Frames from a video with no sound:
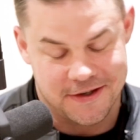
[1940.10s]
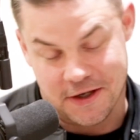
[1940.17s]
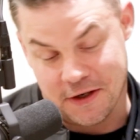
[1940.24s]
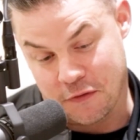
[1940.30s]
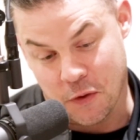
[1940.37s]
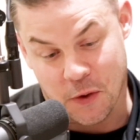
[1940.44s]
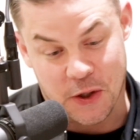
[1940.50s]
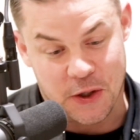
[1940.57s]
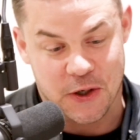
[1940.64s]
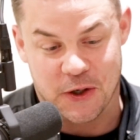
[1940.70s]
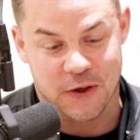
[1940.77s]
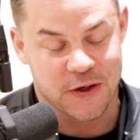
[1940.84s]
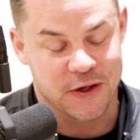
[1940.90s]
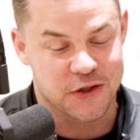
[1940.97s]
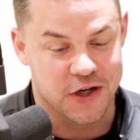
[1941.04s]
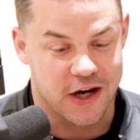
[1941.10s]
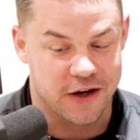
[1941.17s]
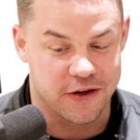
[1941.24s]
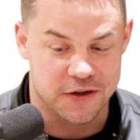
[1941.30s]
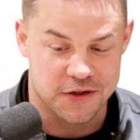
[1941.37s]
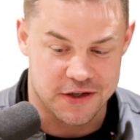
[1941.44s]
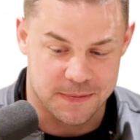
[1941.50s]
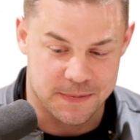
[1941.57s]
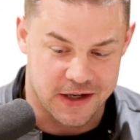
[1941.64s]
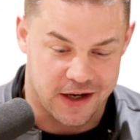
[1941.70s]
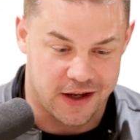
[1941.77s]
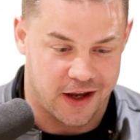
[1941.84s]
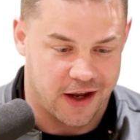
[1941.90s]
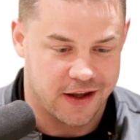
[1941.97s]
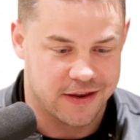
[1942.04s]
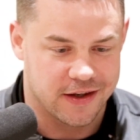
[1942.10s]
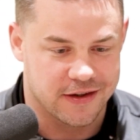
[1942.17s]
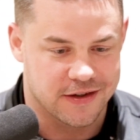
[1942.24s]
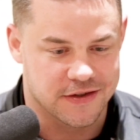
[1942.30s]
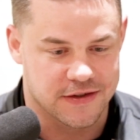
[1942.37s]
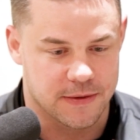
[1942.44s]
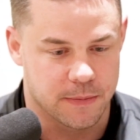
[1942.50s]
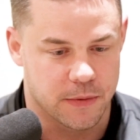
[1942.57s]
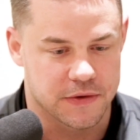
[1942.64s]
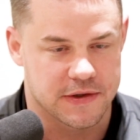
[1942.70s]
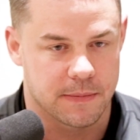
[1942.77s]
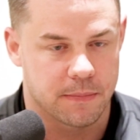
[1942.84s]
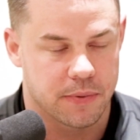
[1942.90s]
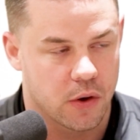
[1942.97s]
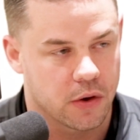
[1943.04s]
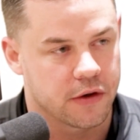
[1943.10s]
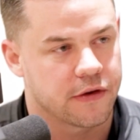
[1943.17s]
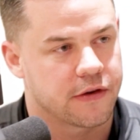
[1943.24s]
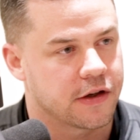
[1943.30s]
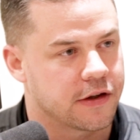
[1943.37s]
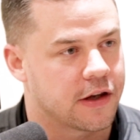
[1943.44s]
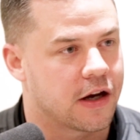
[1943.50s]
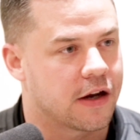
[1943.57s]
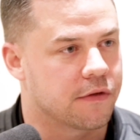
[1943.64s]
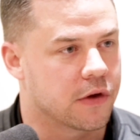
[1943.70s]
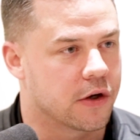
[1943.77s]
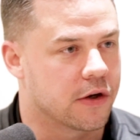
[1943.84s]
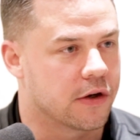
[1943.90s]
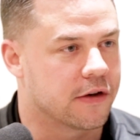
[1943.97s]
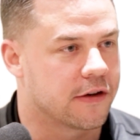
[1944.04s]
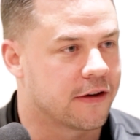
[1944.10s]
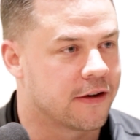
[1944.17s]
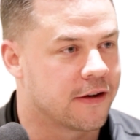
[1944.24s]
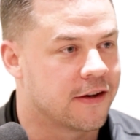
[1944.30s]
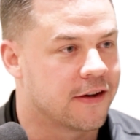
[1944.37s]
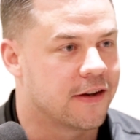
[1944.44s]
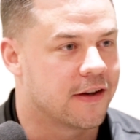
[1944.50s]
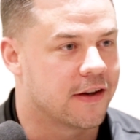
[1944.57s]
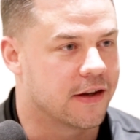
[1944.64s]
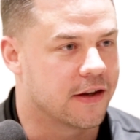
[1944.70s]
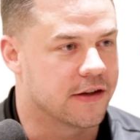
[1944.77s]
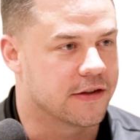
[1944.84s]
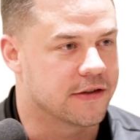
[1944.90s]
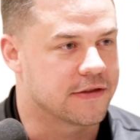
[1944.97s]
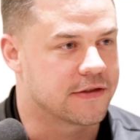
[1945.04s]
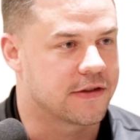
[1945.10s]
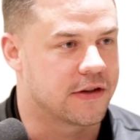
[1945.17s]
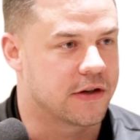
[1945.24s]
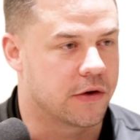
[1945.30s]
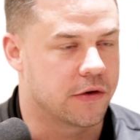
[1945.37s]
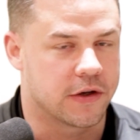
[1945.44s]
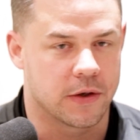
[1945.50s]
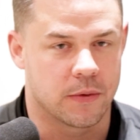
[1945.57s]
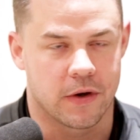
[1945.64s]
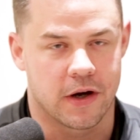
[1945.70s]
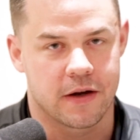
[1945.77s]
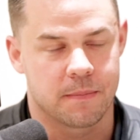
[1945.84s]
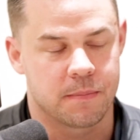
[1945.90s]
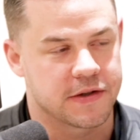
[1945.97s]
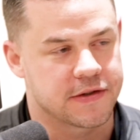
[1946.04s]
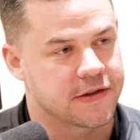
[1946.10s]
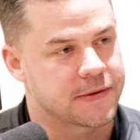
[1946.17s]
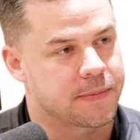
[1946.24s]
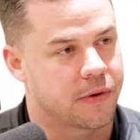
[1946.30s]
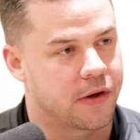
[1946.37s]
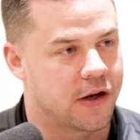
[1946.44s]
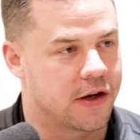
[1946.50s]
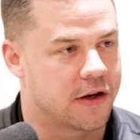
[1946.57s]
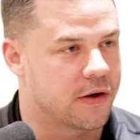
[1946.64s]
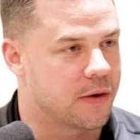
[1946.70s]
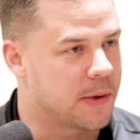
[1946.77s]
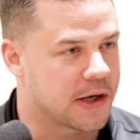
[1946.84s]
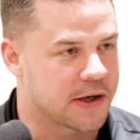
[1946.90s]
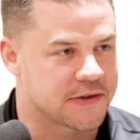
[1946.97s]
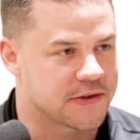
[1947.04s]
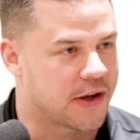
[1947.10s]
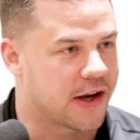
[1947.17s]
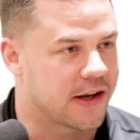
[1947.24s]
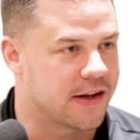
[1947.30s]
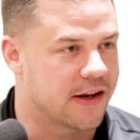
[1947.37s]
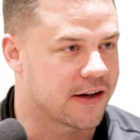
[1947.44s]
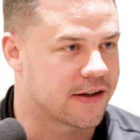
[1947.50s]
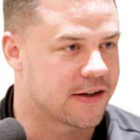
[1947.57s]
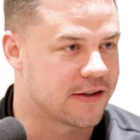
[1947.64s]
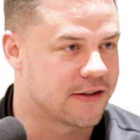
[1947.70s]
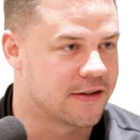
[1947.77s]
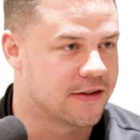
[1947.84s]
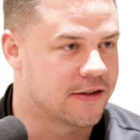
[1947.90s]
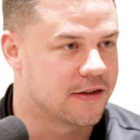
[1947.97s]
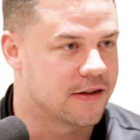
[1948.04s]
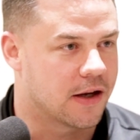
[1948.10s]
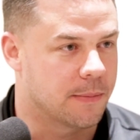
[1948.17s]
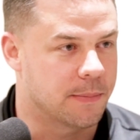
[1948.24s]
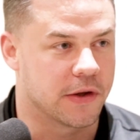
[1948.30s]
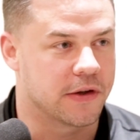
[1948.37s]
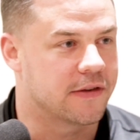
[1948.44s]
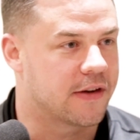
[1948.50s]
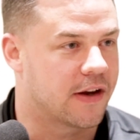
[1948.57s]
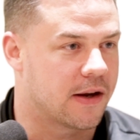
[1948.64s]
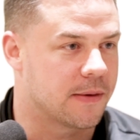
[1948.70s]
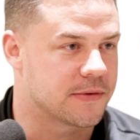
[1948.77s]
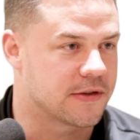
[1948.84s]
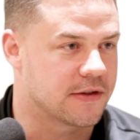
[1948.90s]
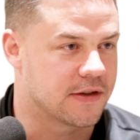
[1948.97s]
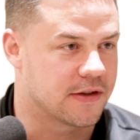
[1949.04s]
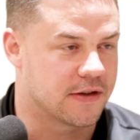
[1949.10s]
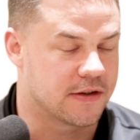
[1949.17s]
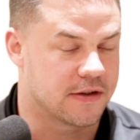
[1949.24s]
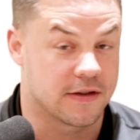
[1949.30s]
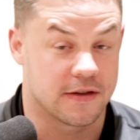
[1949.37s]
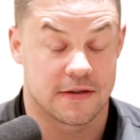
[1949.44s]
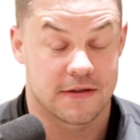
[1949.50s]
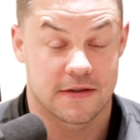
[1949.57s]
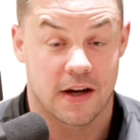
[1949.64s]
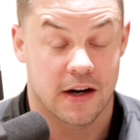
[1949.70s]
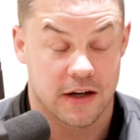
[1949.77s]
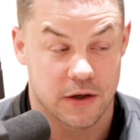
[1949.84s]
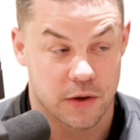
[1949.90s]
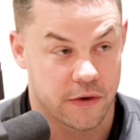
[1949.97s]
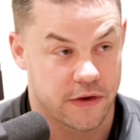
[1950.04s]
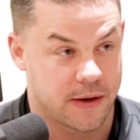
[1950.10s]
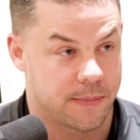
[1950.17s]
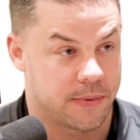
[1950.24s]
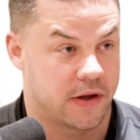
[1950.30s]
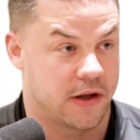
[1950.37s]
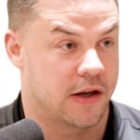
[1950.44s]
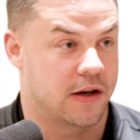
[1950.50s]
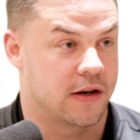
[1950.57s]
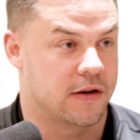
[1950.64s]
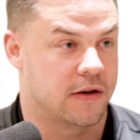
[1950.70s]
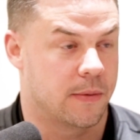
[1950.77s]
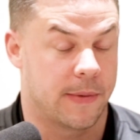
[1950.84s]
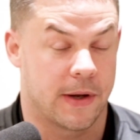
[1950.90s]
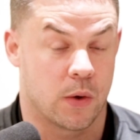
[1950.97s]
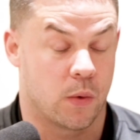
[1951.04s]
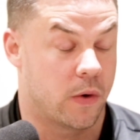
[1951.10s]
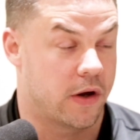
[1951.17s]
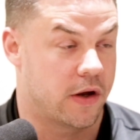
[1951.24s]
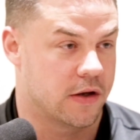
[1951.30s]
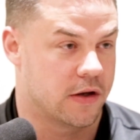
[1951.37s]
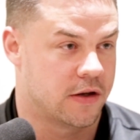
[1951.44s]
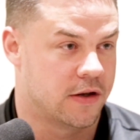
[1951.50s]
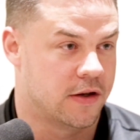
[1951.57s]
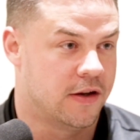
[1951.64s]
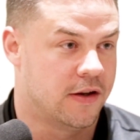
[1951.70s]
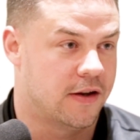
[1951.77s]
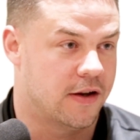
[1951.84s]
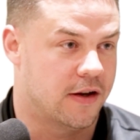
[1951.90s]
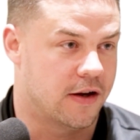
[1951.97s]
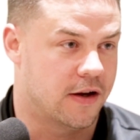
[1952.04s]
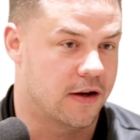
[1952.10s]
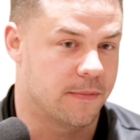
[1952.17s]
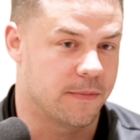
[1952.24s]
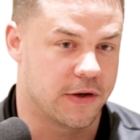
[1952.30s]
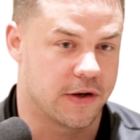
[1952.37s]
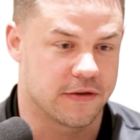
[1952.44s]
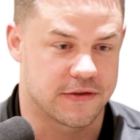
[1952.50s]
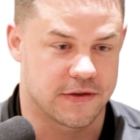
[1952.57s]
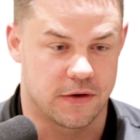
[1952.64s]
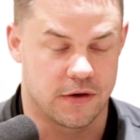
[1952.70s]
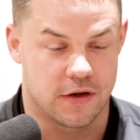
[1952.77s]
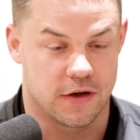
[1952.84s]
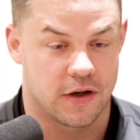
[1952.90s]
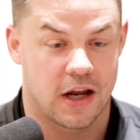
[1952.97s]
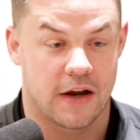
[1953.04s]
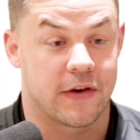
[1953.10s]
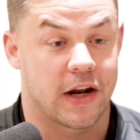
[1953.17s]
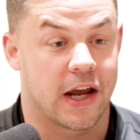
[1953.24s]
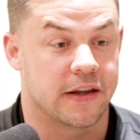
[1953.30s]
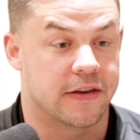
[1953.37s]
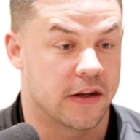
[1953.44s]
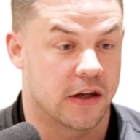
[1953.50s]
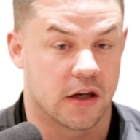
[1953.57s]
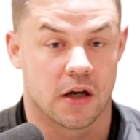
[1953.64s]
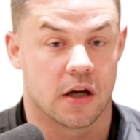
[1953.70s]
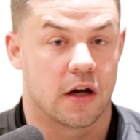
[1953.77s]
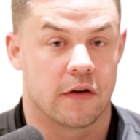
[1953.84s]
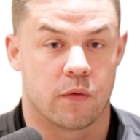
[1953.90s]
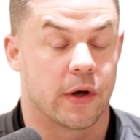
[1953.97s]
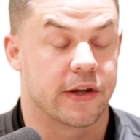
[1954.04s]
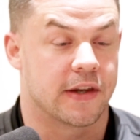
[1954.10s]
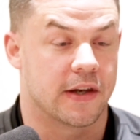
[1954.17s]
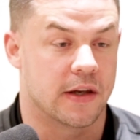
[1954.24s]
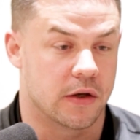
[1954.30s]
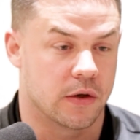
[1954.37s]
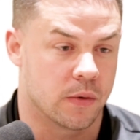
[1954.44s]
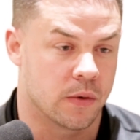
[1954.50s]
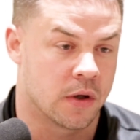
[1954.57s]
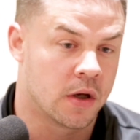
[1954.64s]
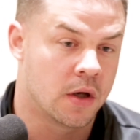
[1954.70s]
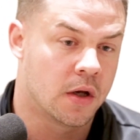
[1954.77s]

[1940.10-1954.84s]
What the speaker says: and if you want to call it a challenge, I think just the most important thing that I've learned is, you could write a business plan or make a slide deck a million times. It's not going to go to that plan no matter what. Mm-hmm. So you can have an idea of what to do.